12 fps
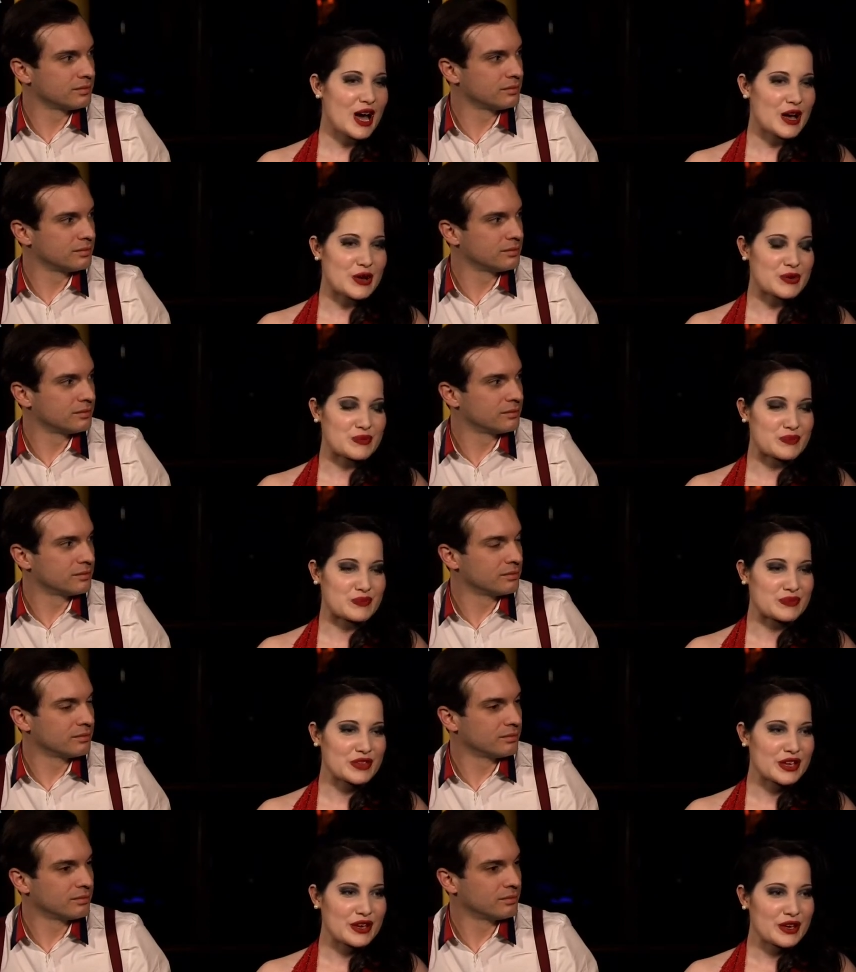Speaker 1: Um,
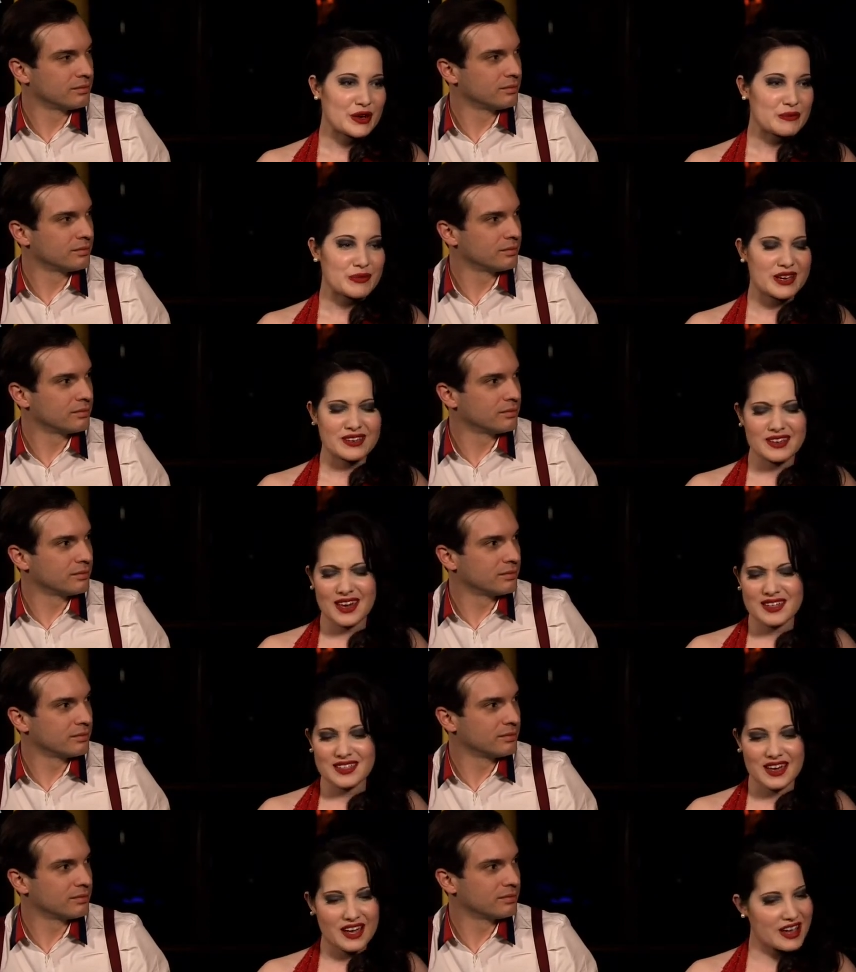but yeah,
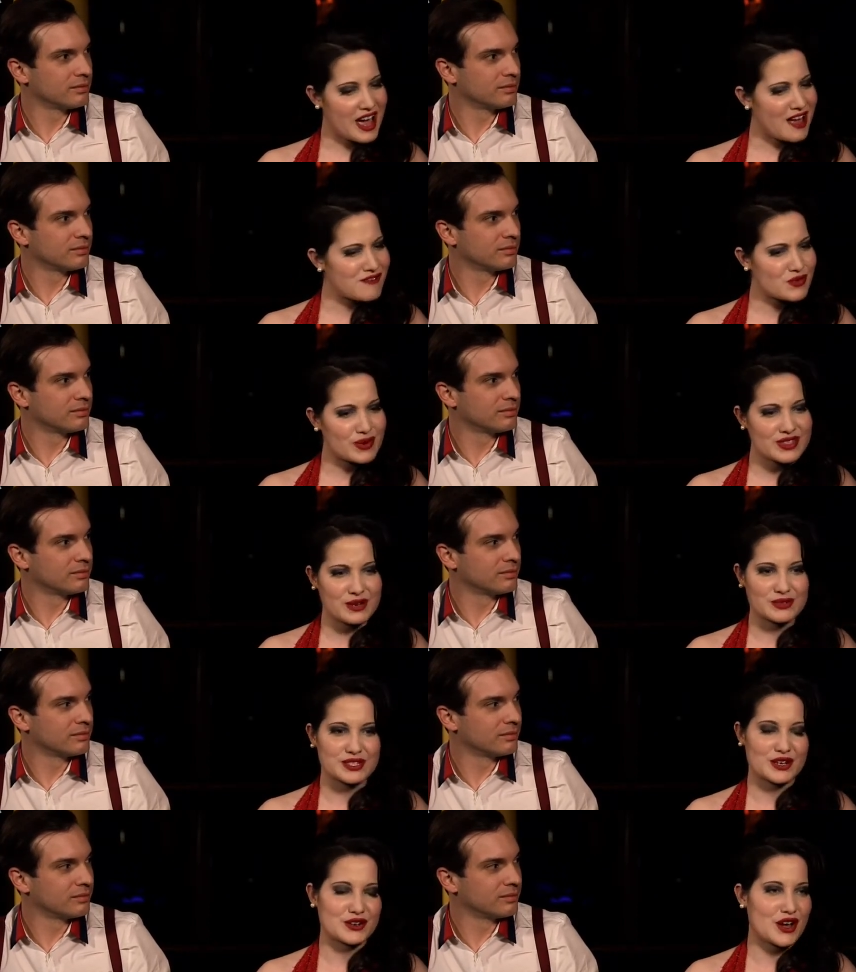the, like everyone there
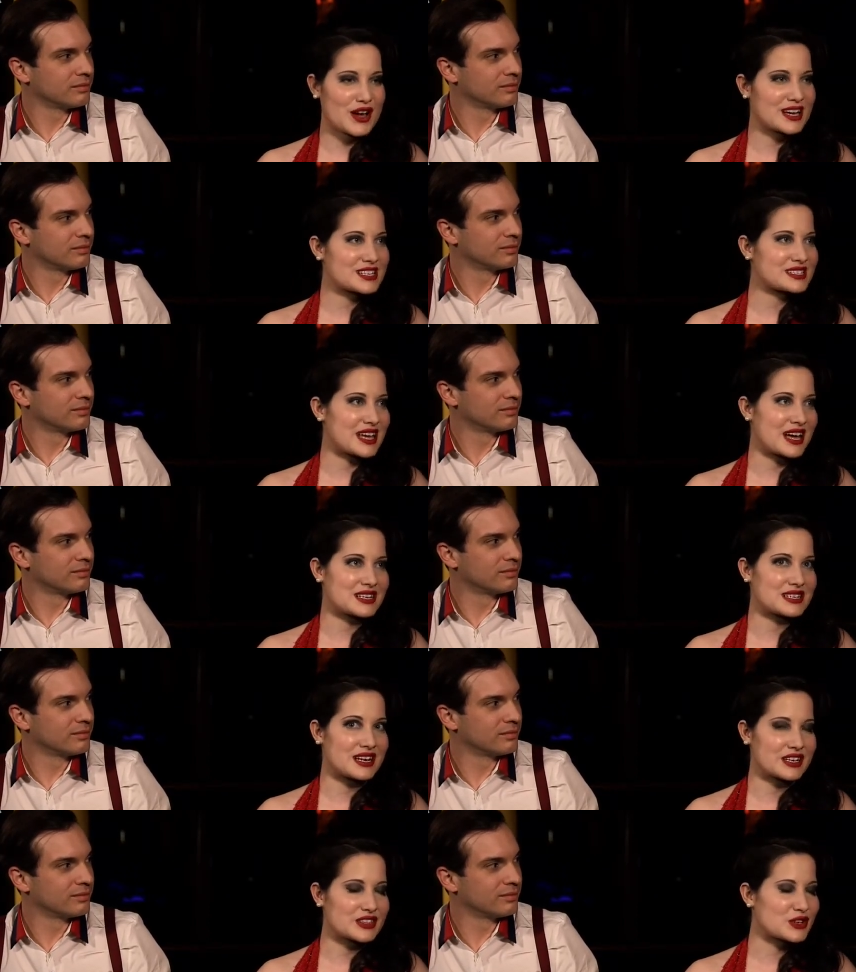was so nice, and
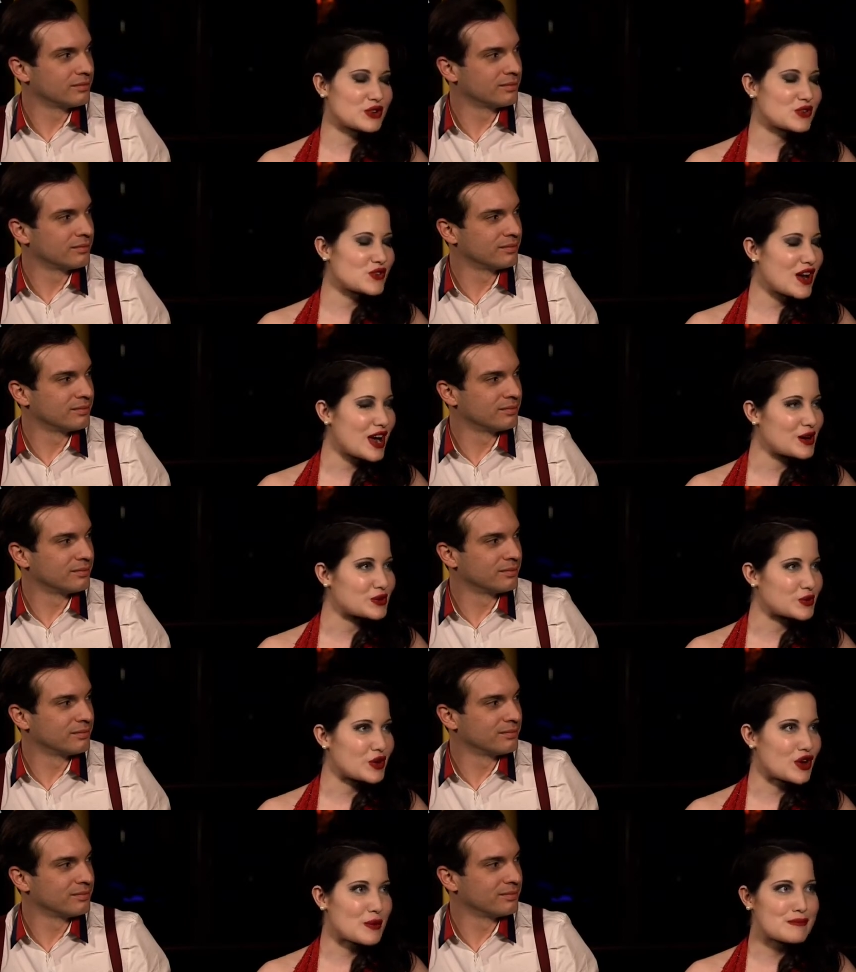like the crowd
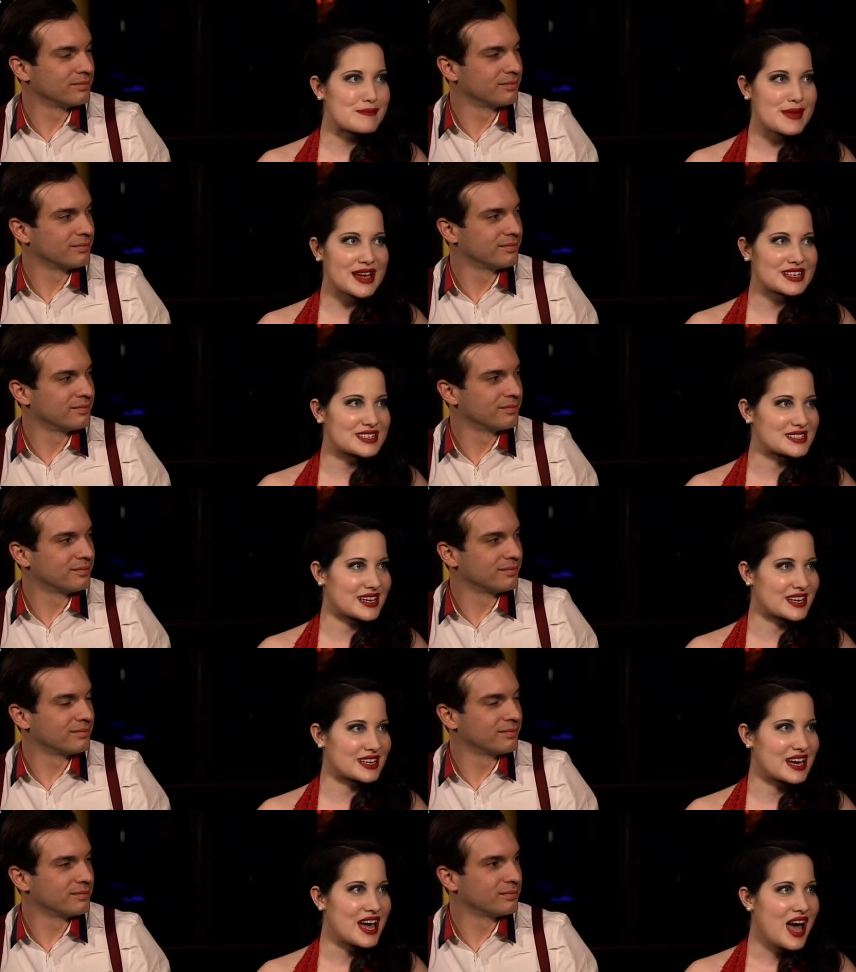were
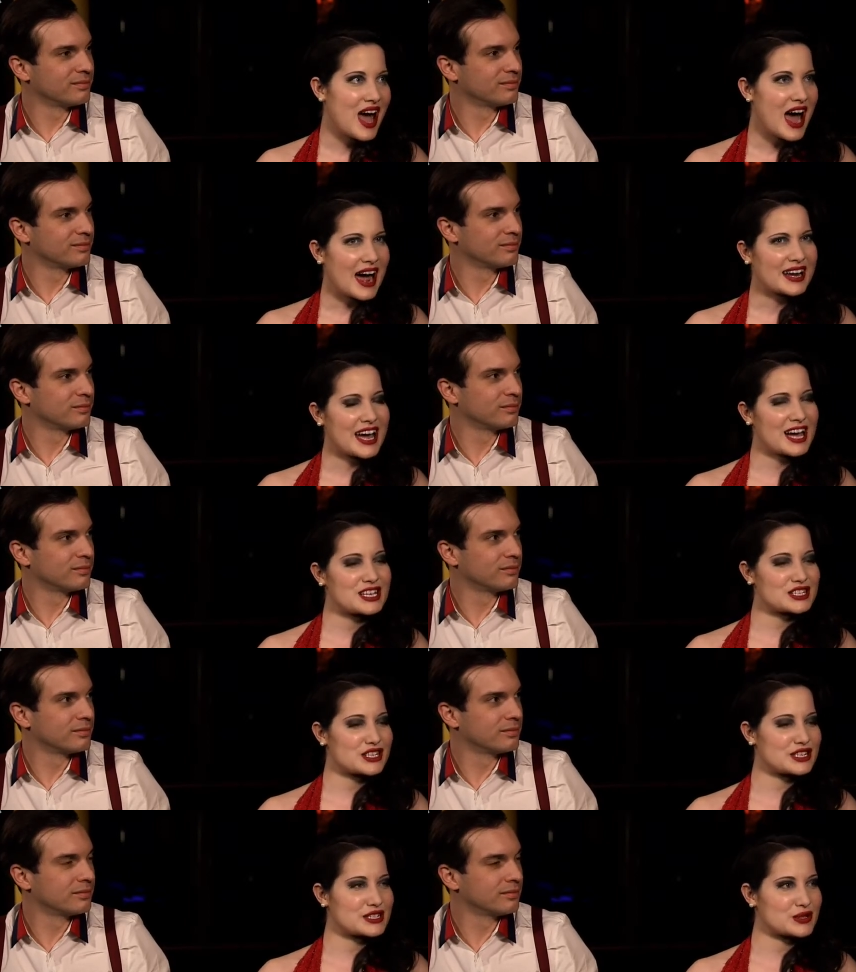amazing, mm. and it
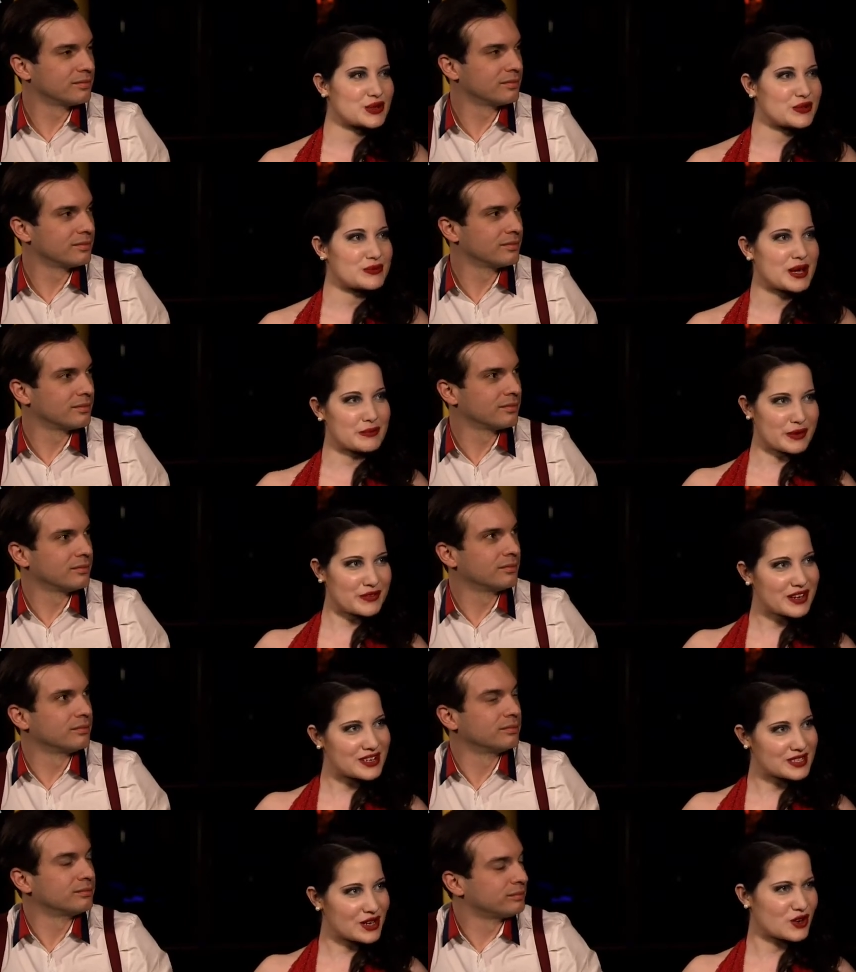actually sort of made me
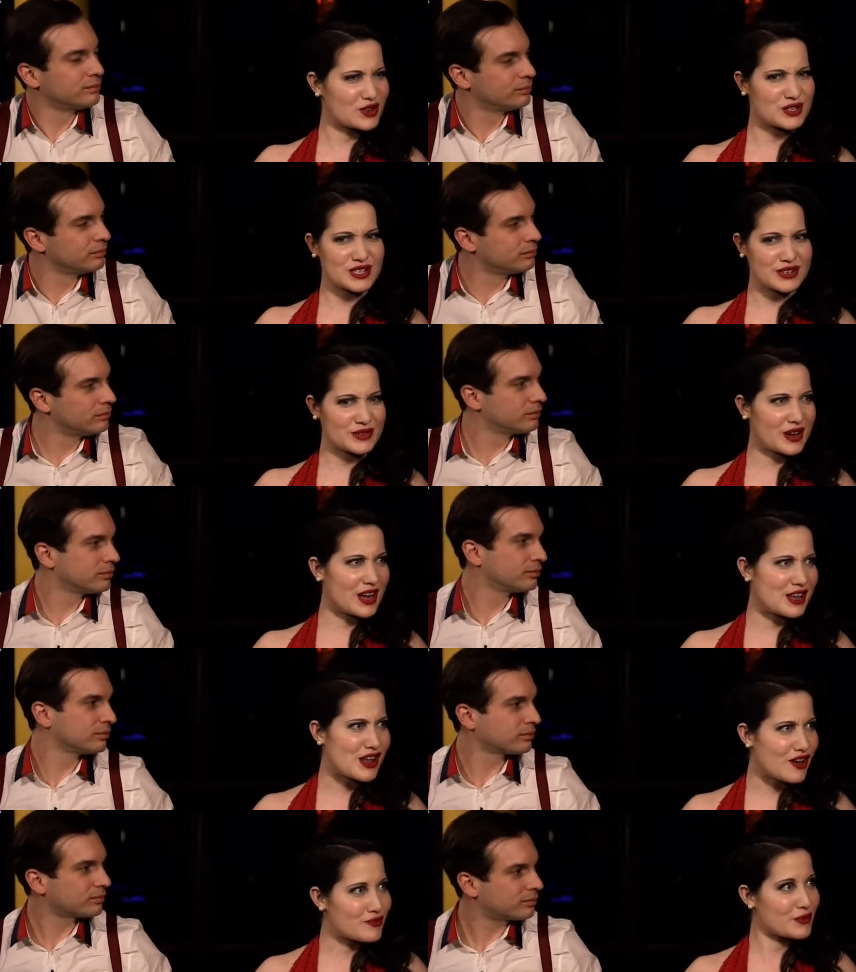realise, oh God, I, I
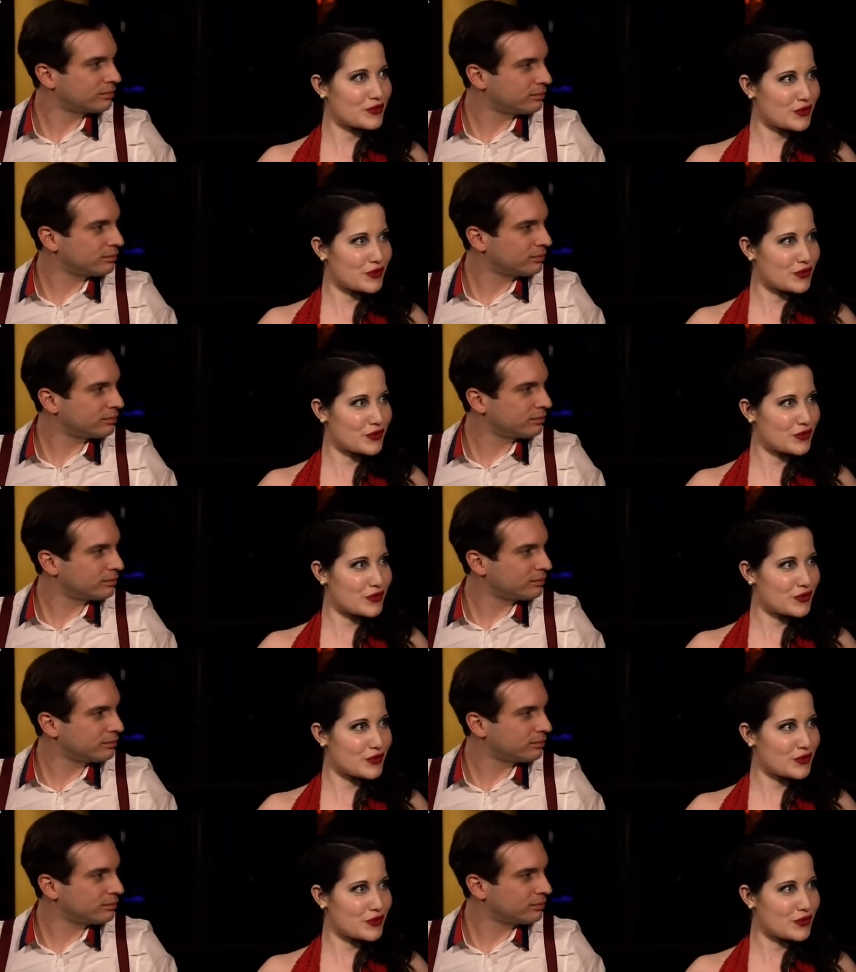love